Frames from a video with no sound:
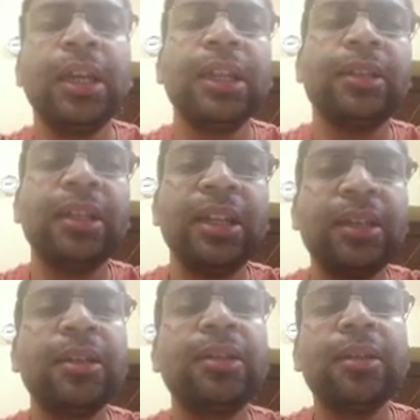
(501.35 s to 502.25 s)
in the
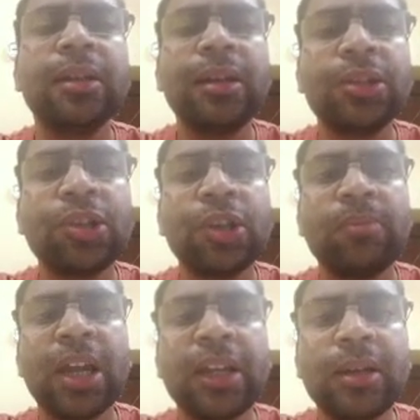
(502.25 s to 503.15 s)
entity relationship
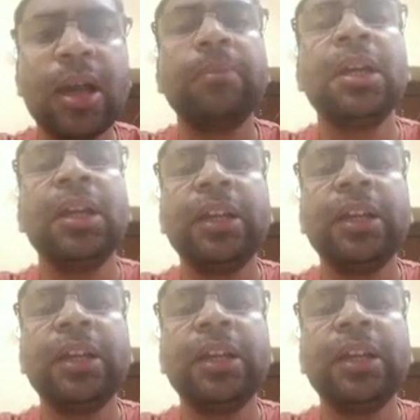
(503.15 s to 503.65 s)
diagram,